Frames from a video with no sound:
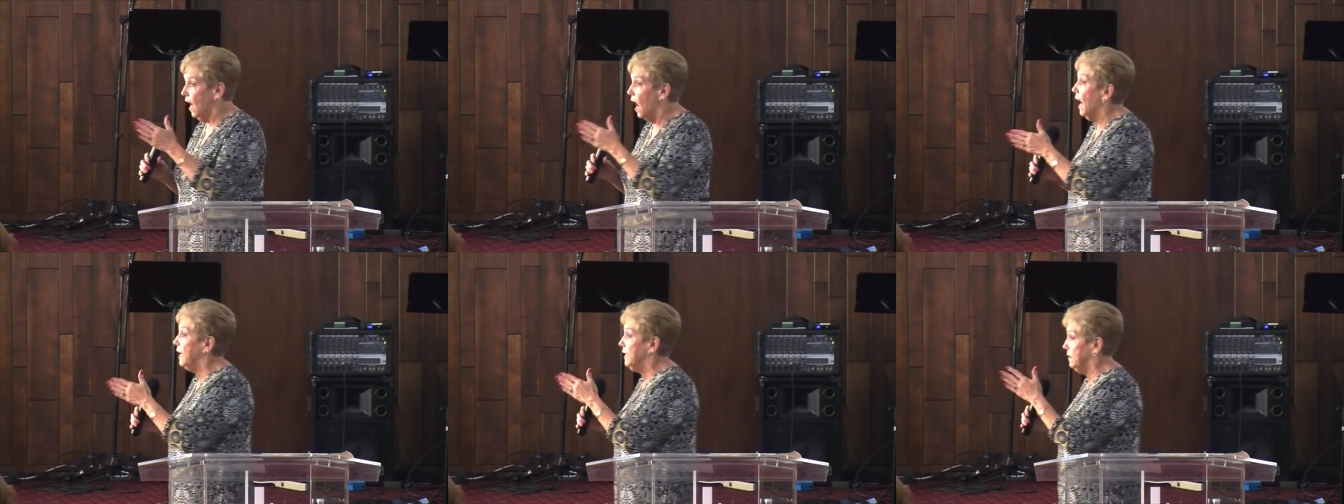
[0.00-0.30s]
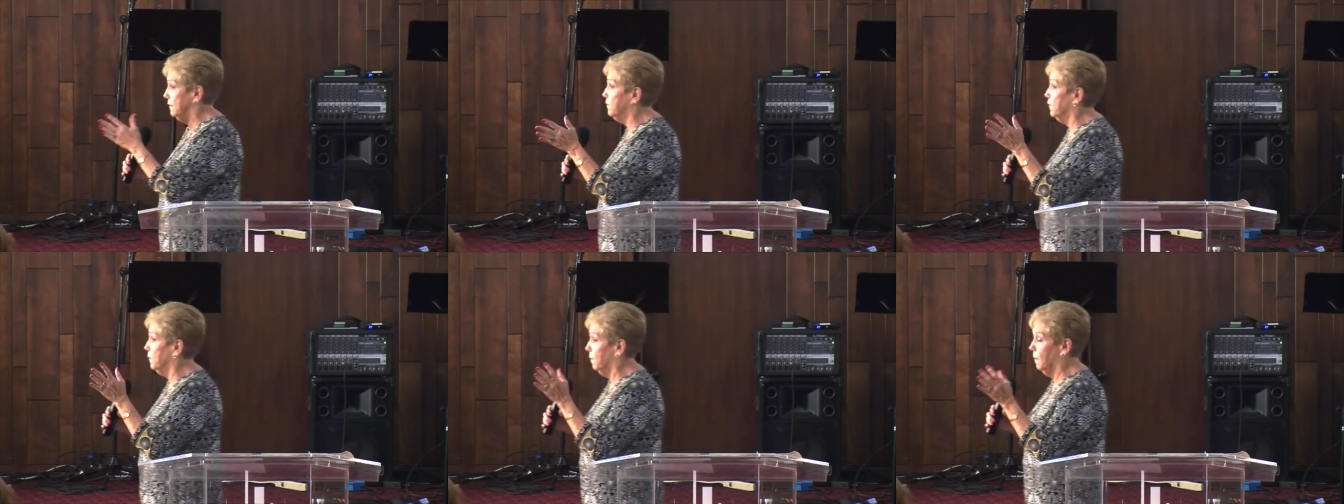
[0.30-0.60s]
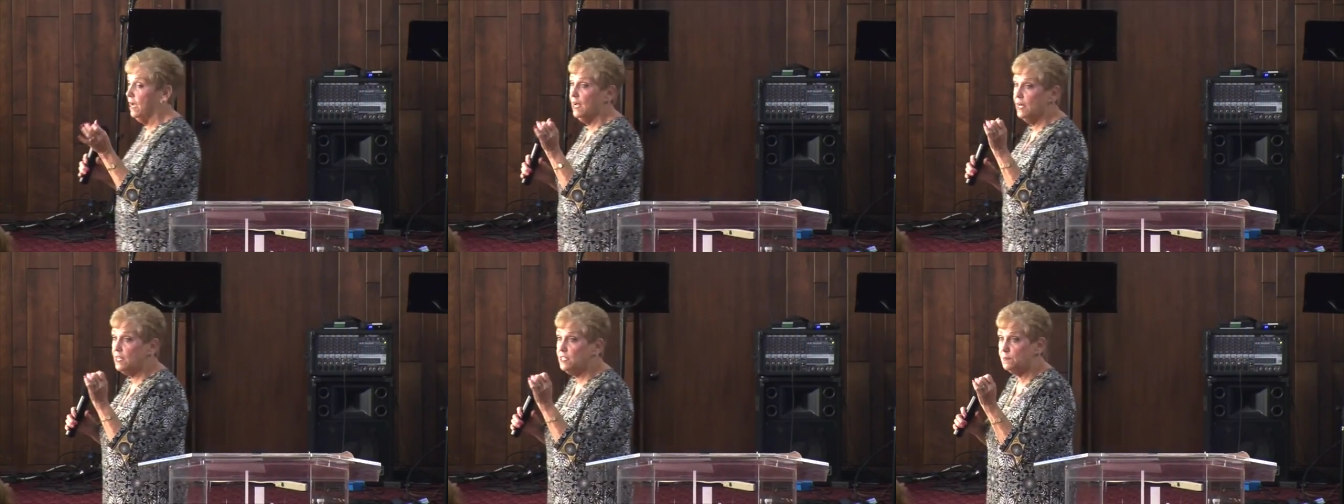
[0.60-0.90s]
hide it from
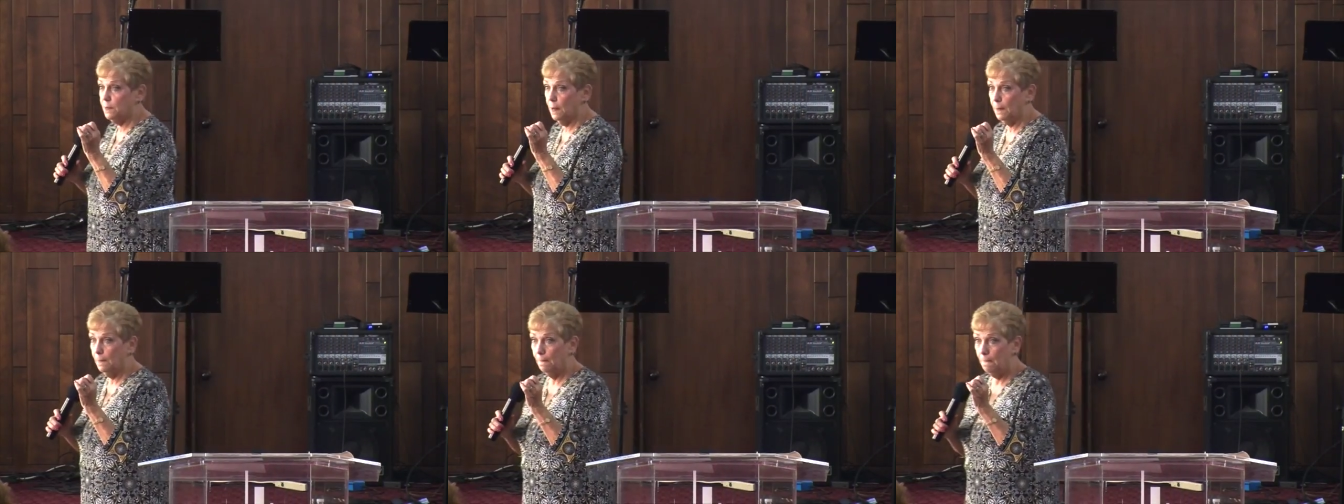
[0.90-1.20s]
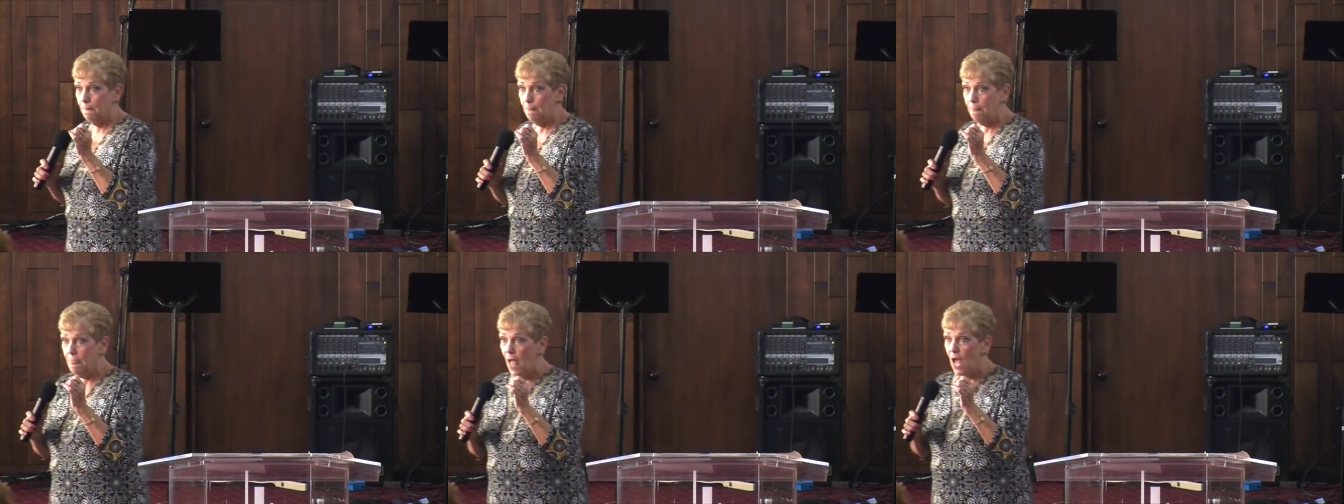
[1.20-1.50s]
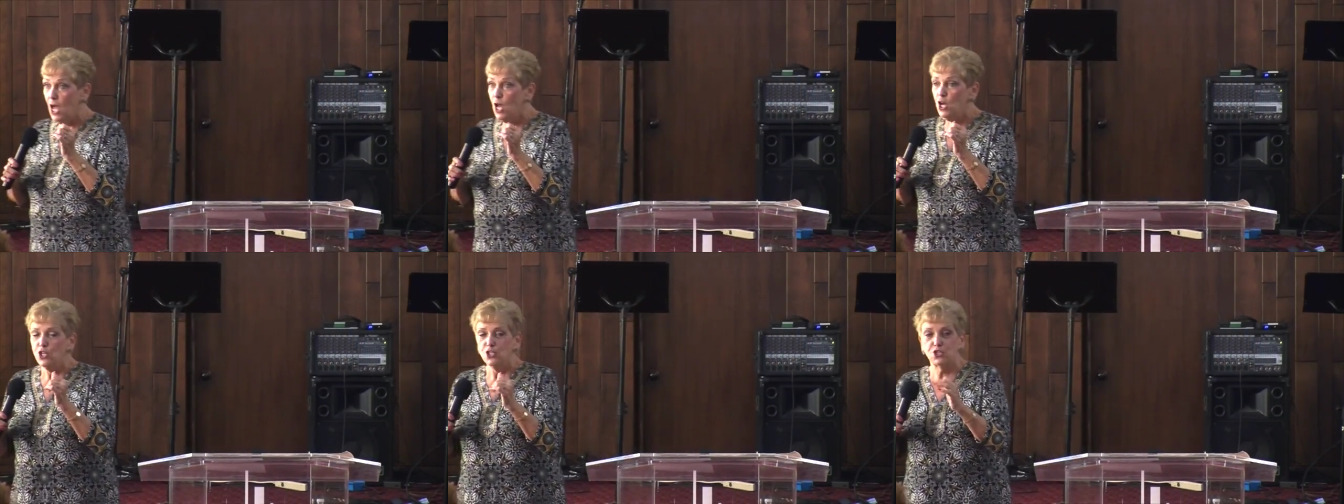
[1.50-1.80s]
my husband.
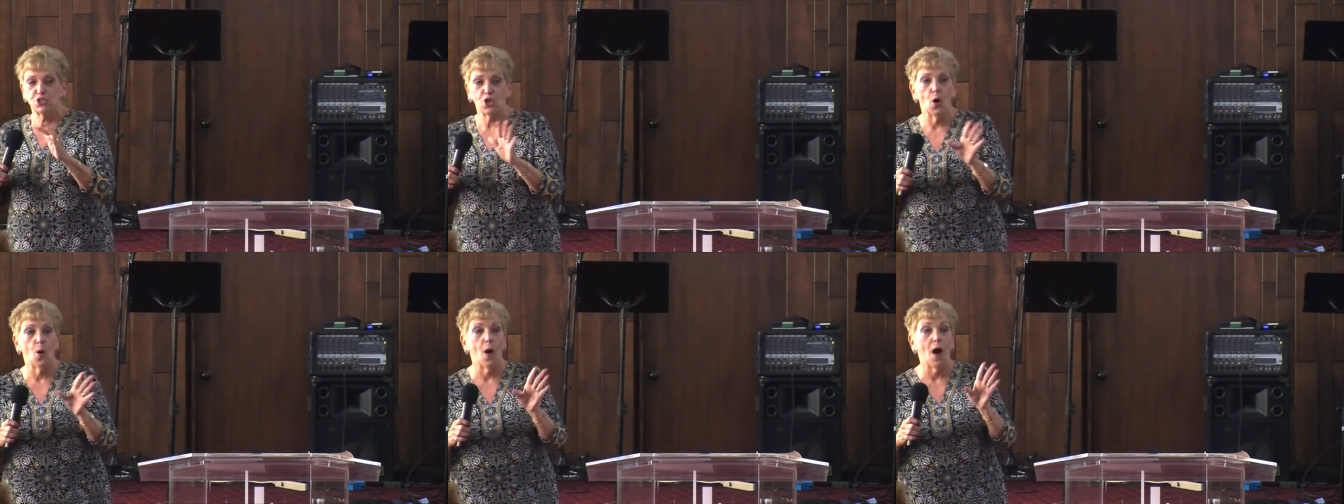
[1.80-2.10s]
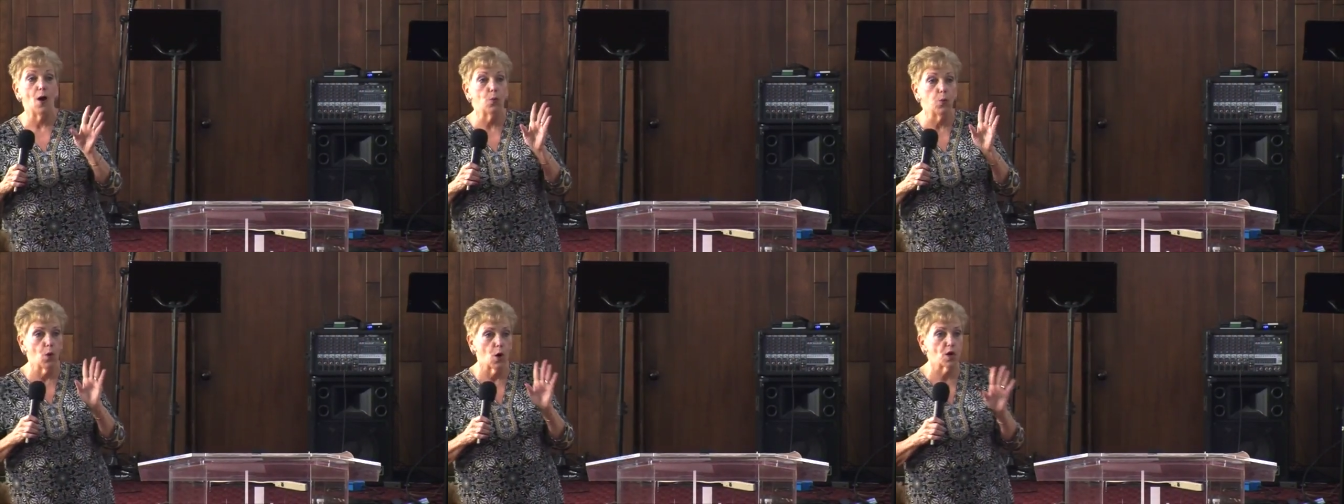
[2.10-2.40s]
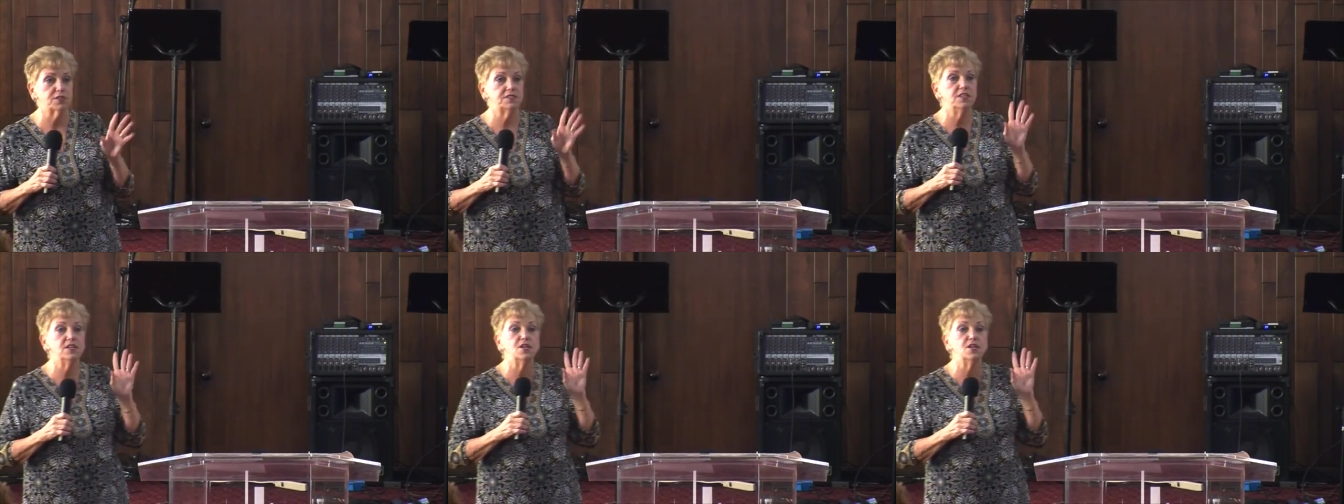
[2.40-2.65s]
So I worked